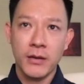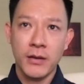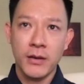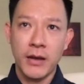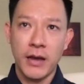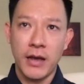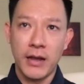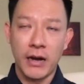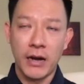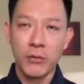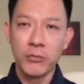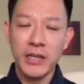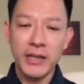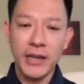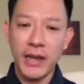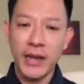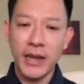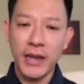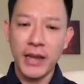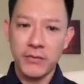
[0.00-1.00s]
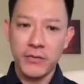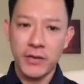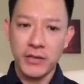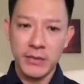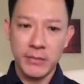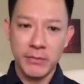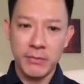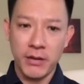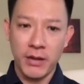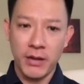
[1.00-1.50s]
and I don't think any of us
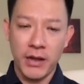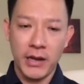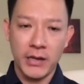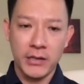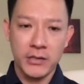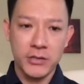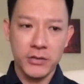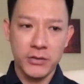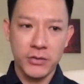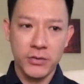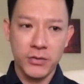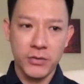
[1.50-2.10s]
applied to